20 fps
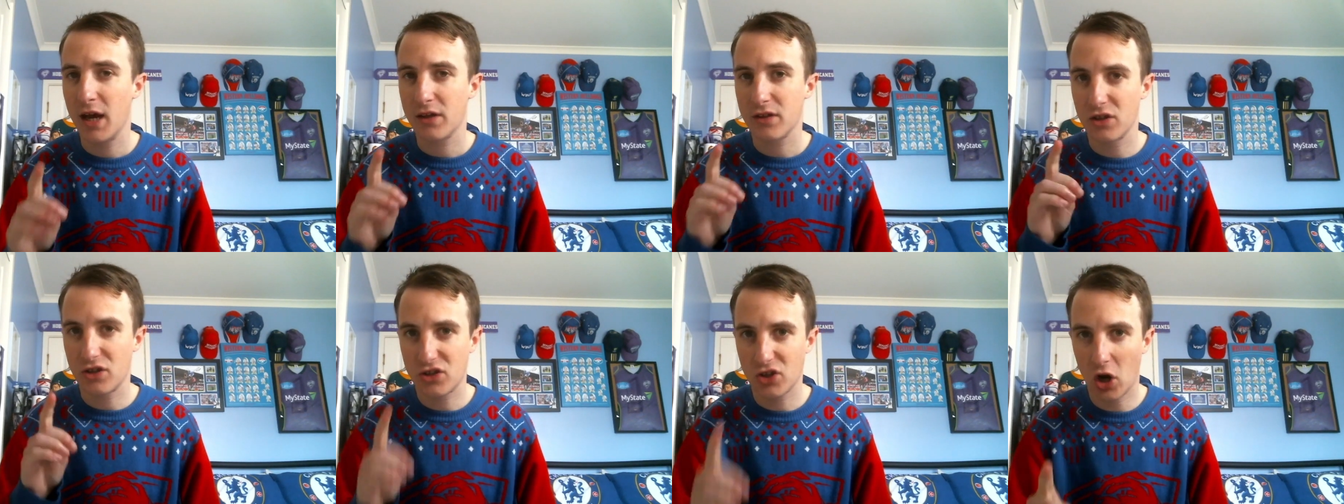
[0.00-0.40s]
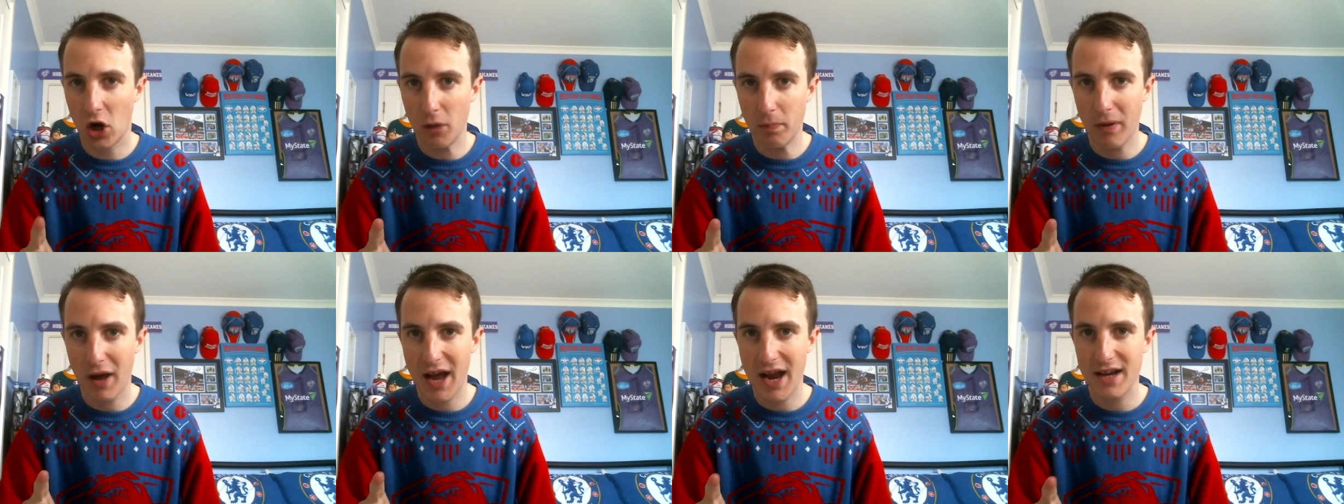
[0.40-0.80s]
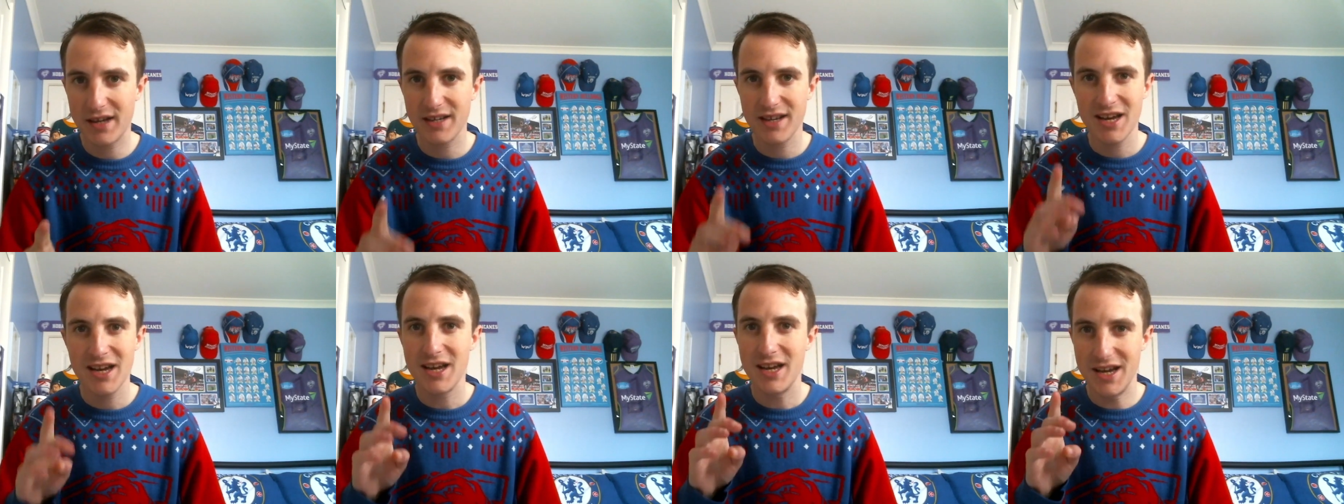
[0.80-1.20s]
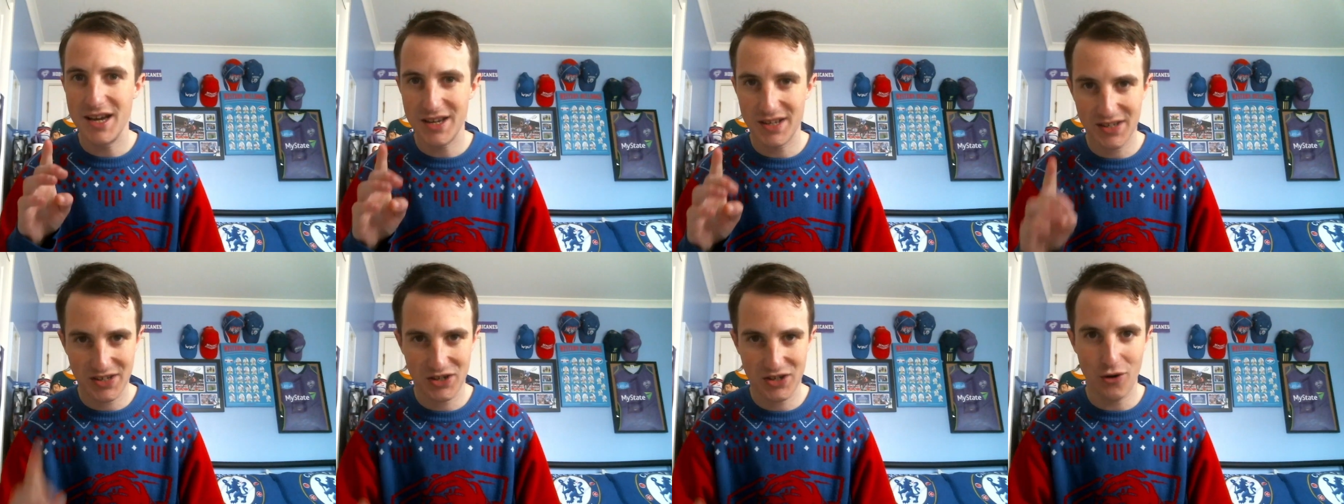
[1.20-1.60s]
the top 8
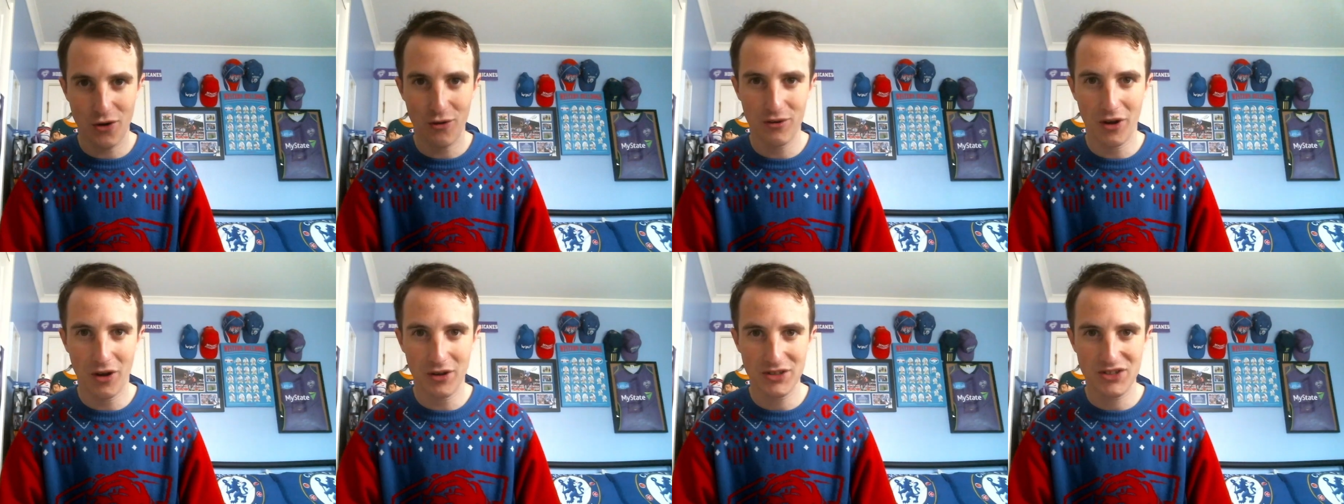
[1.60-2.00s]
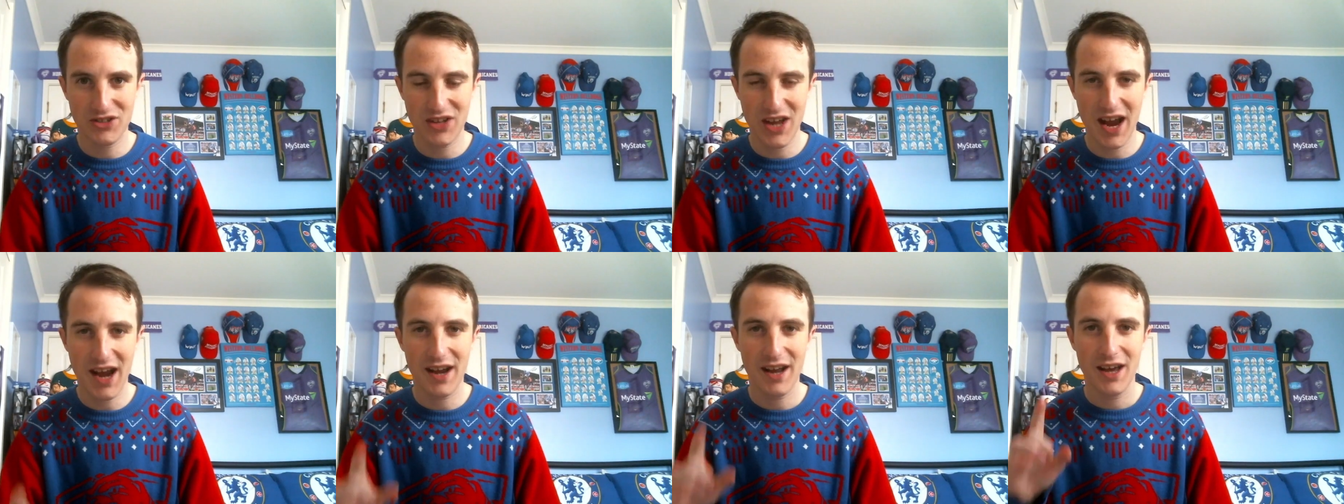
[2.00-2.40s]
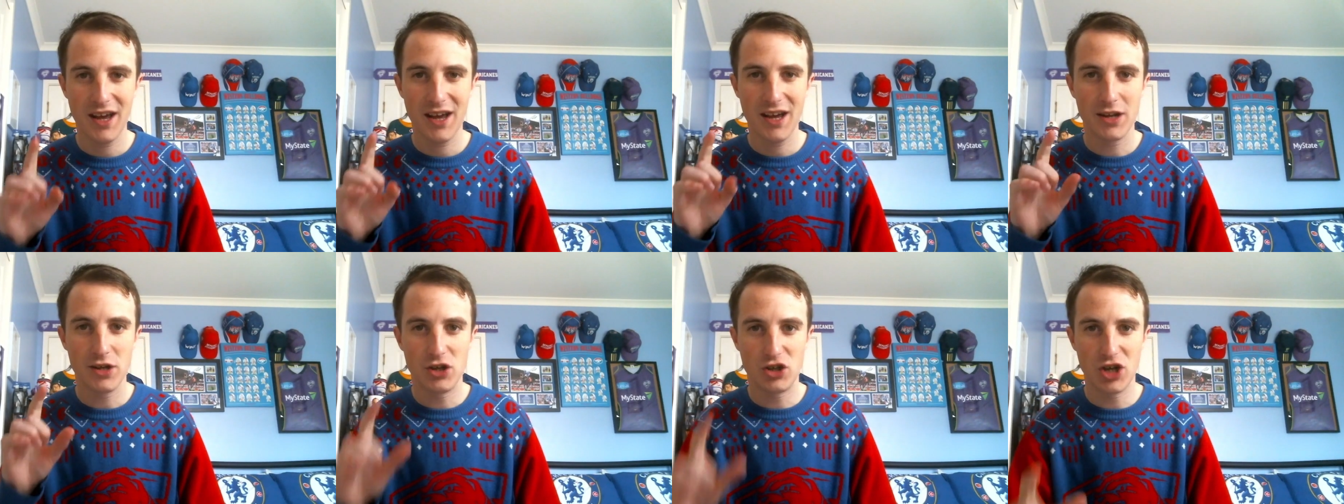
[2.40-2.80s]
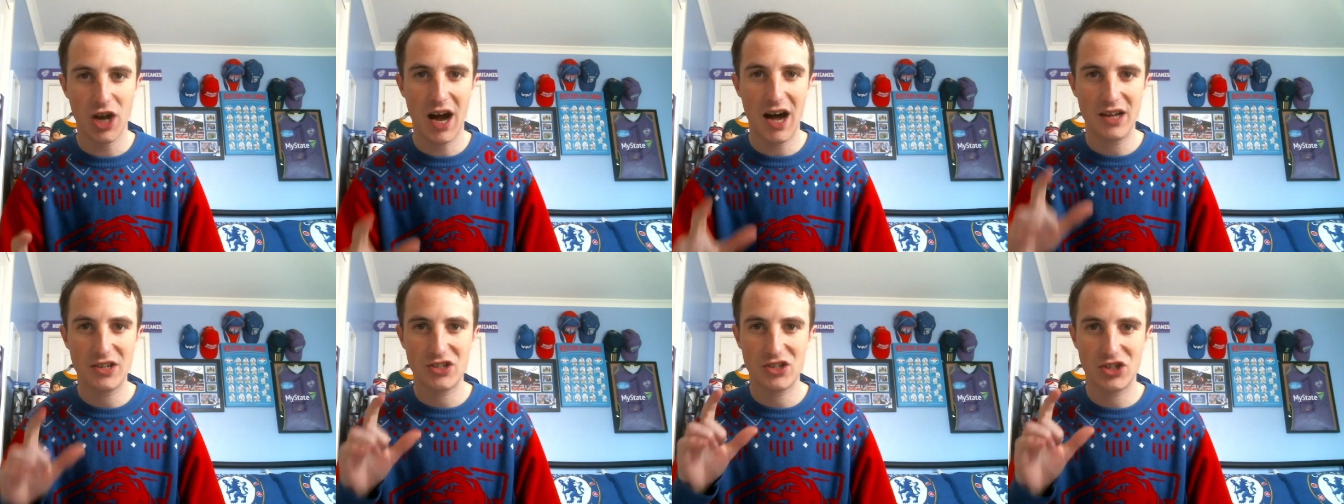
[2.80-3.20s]
is still not set
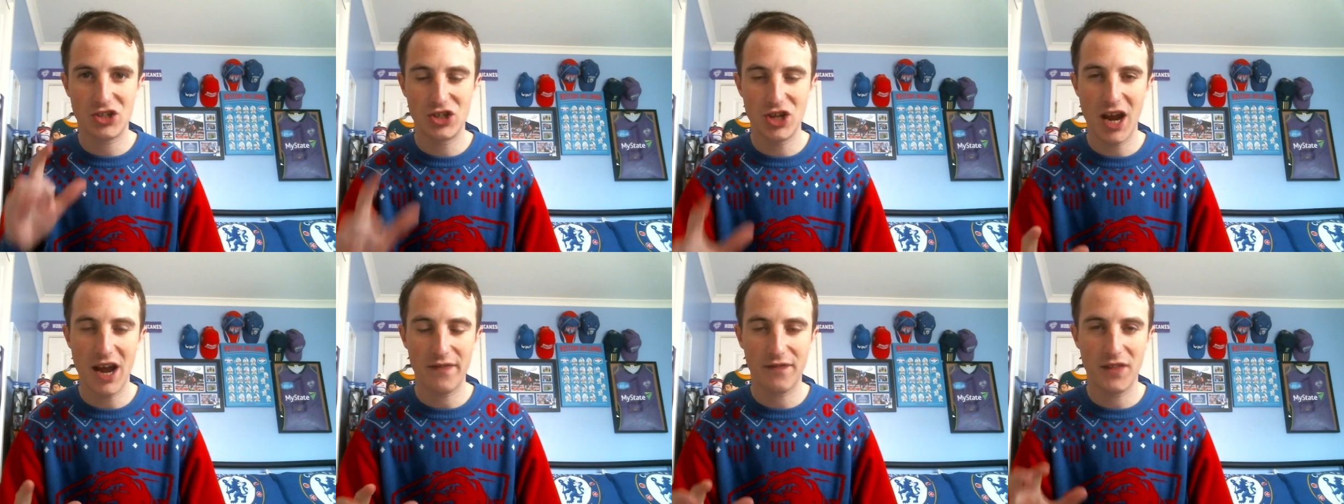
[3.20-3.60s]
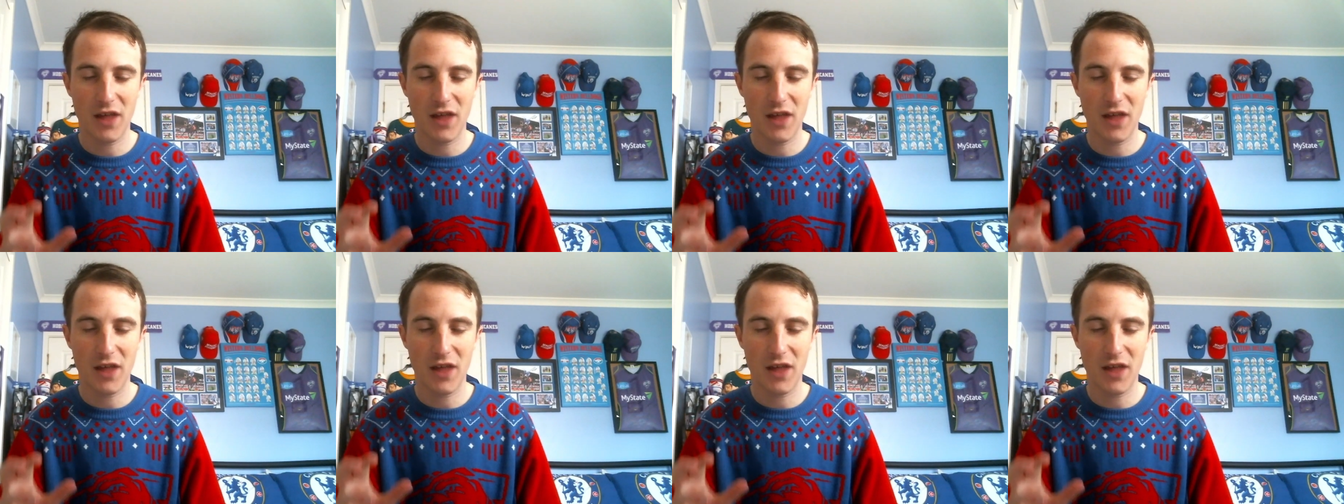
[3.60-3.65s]
just yet.